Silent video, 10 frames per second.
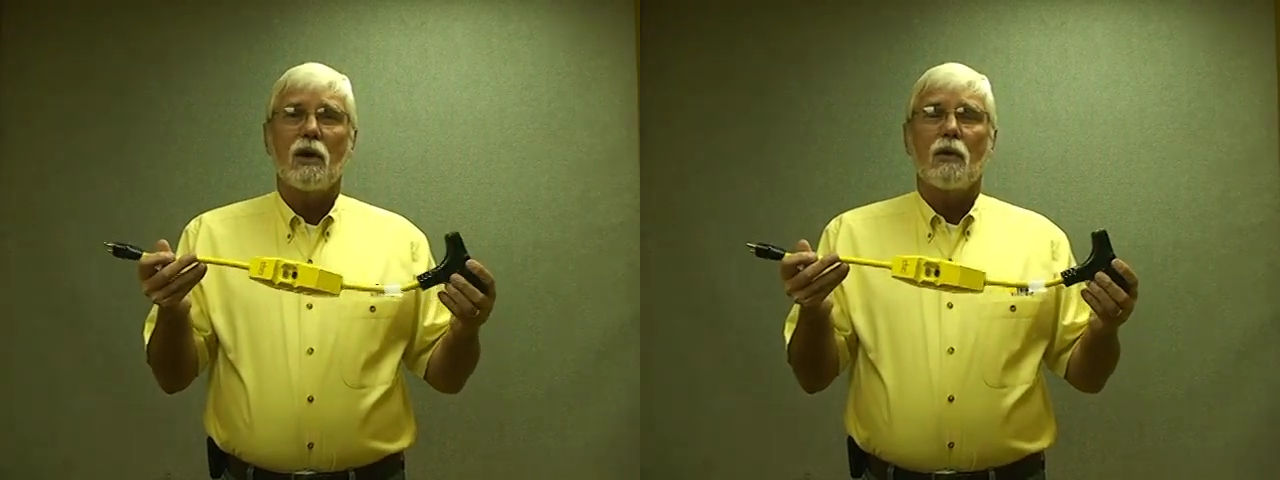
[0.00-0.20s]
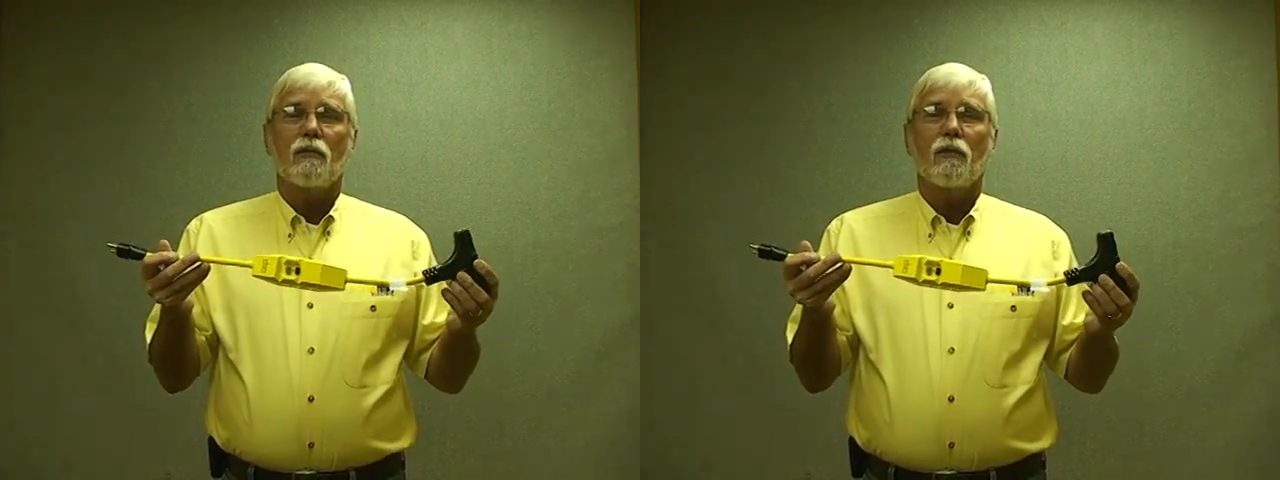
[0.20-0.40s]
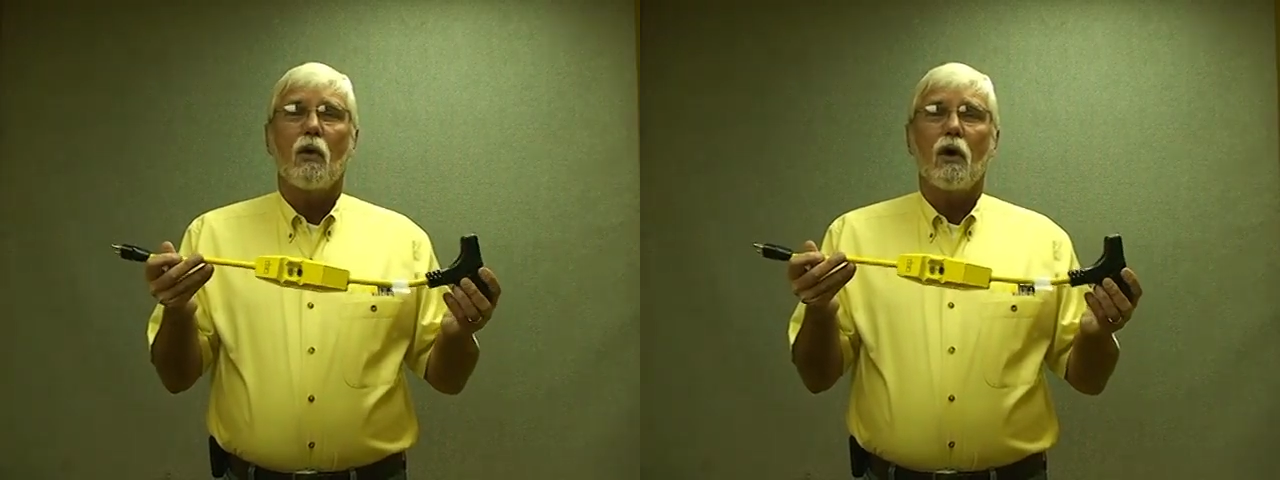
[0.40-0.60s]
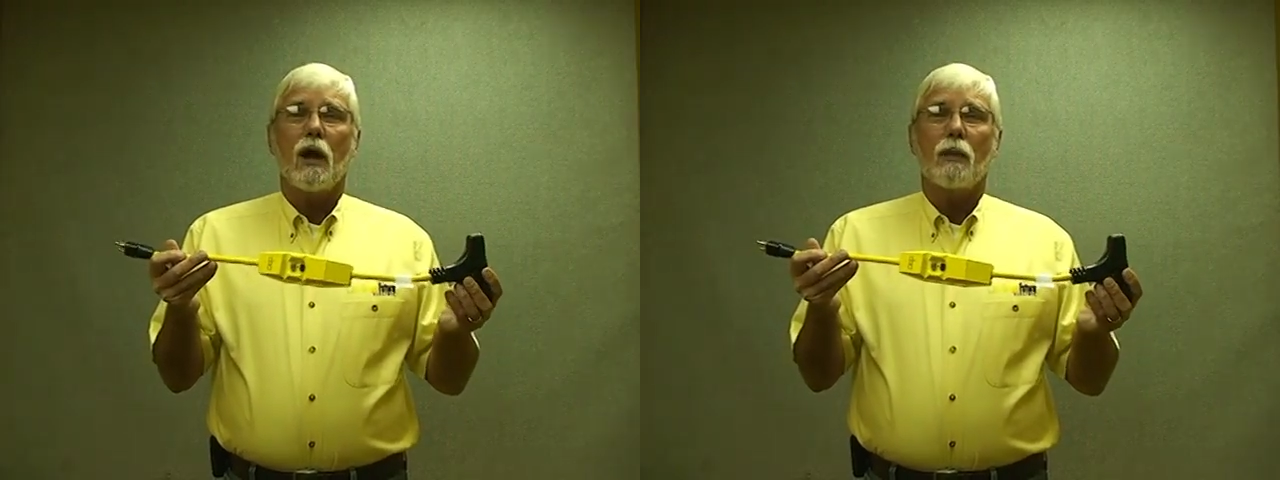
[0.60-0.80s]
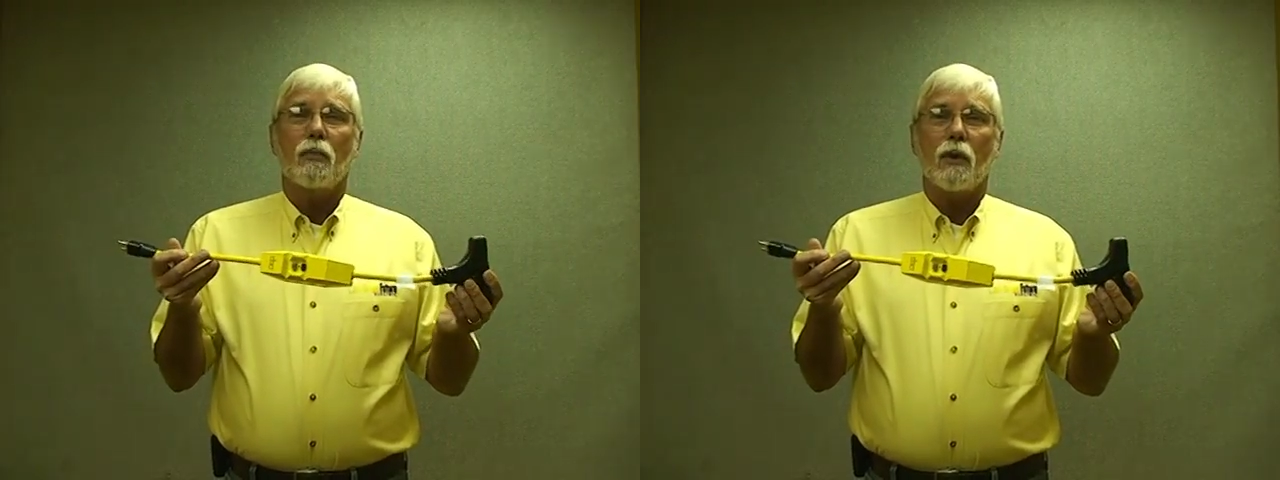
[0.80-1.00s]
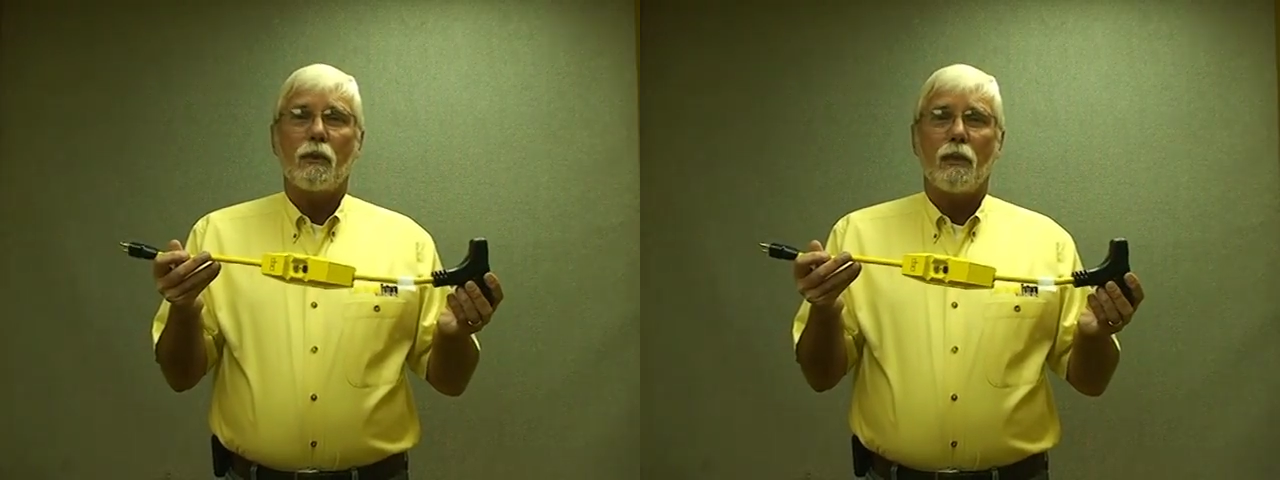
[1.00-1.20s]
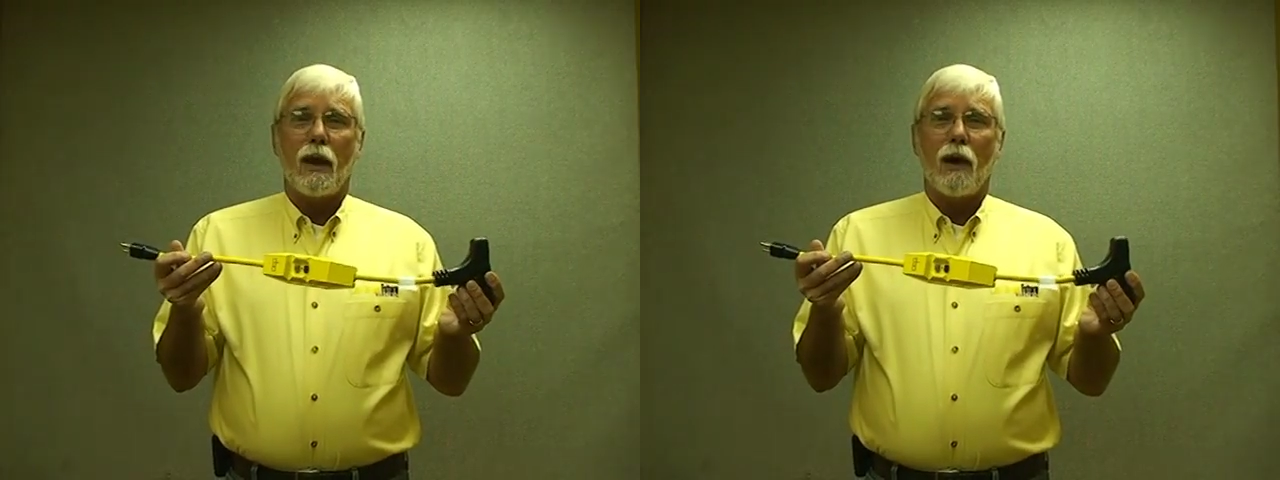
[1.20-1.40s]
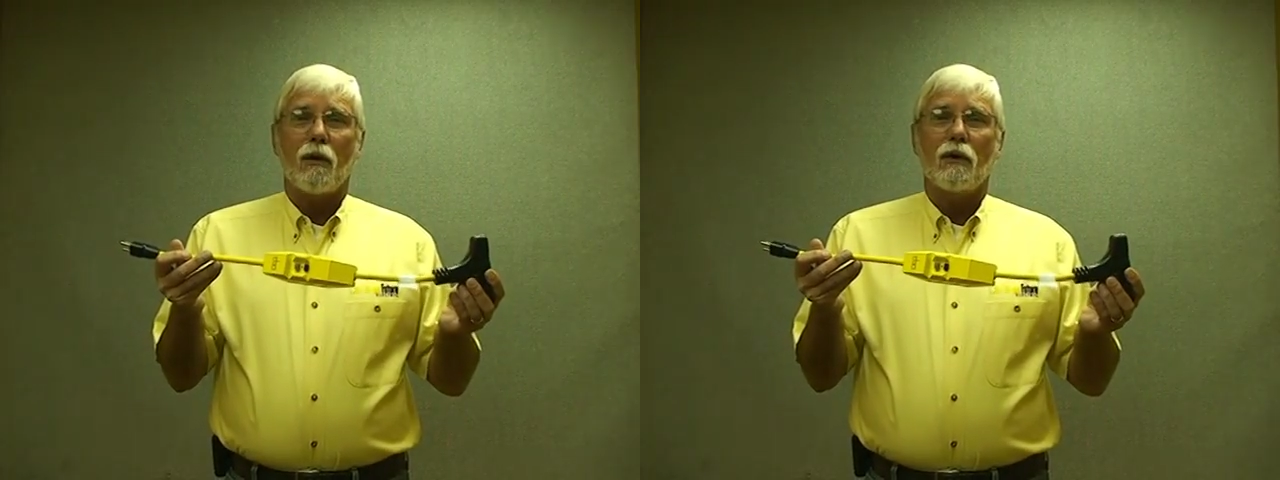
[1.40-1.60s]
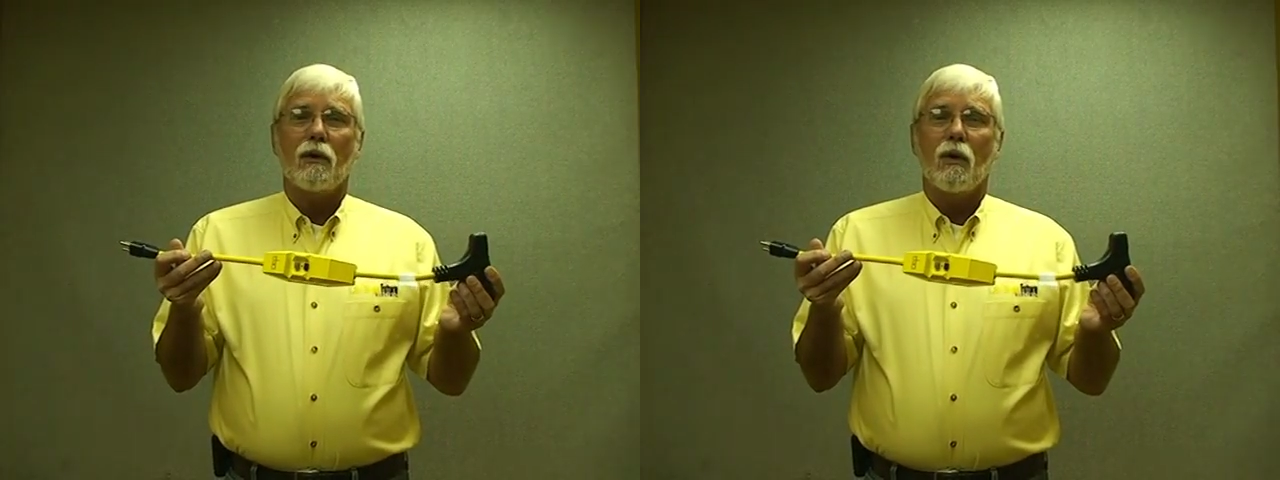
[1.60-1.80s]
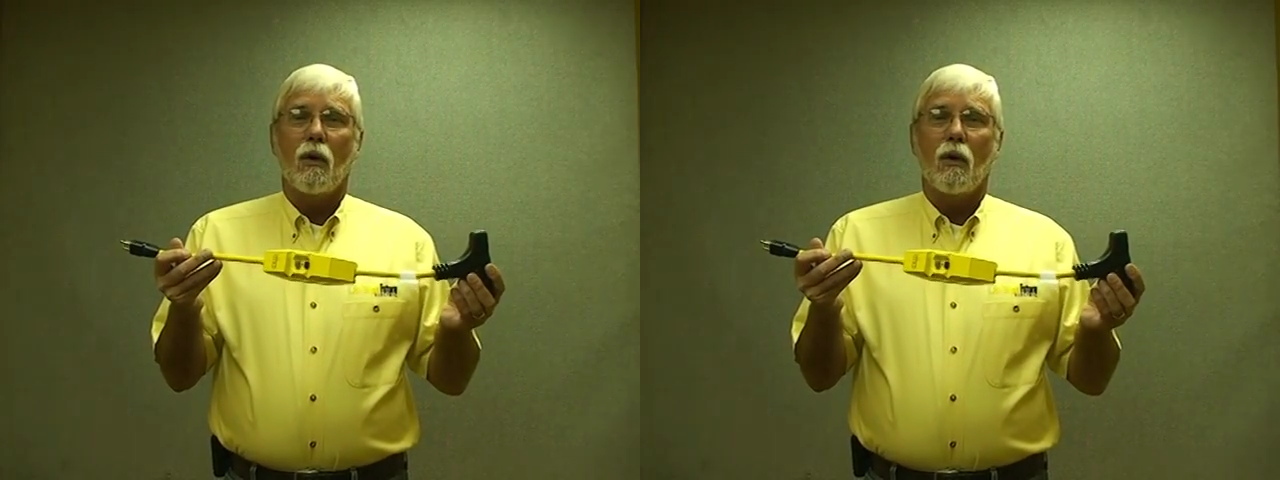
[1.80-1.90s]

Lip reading: for a pre-power